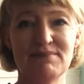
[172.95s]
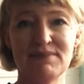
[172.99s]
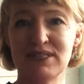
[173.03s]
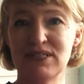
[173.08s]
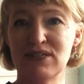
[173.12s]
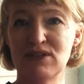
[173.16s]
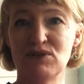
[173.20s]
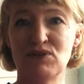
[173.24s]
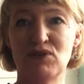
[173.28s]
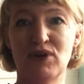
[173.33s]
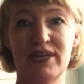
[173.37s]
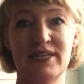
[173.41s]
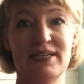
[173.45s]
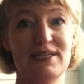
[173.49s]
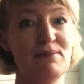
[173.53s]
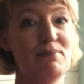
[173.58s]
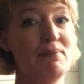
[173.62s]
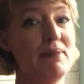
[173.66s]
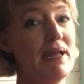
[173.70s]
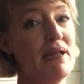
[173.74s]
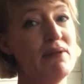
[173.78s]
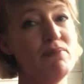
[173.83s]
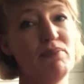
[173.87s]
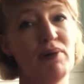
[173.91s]
you know, writing
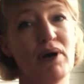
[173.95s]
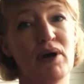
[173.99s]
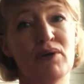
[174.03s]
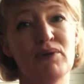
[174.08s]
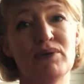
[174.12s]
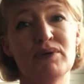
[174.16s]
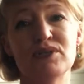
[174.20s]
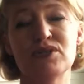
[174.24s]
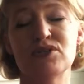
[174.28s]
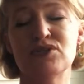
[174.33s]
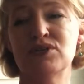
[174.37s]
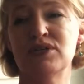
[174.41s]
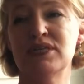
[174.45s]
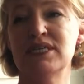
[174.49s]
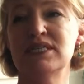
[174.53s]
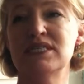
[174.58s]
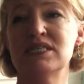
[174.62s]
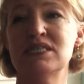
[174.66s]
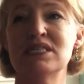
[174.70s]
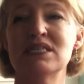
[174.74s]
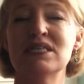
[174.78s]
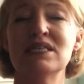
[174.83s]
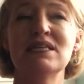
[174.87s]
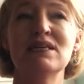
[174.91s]
bad poetry,
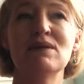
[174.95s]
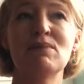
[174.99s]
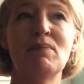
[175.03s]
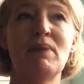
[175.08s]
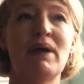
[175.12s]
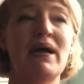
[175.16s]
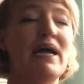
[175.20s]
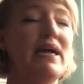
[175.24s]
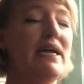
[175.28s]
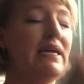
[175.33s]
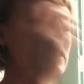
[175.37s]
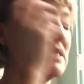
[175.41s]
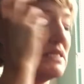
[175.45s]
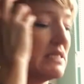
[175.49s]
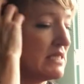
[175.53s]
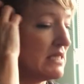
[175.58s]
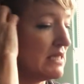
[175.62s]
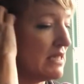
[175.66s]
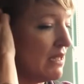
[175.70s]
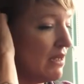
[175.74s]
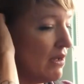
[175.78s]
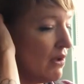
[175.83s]
just getting paint